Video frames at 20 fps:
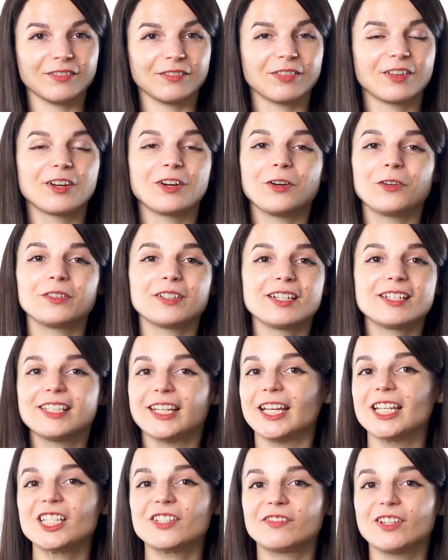They're only
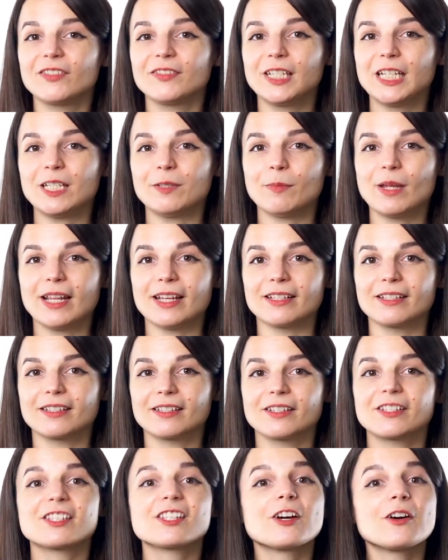10 to 15
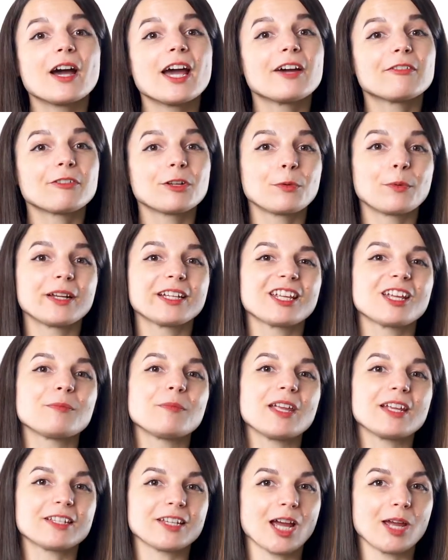minutes, so everyone can
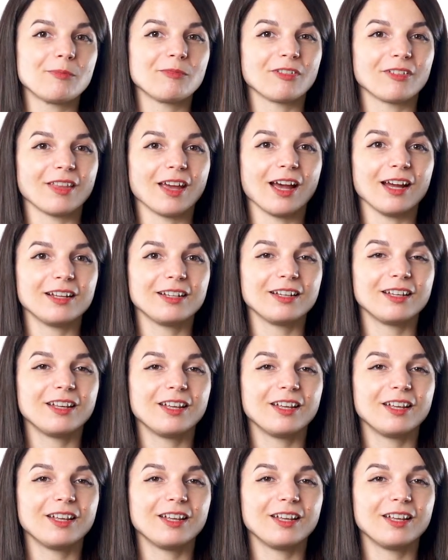make time for that.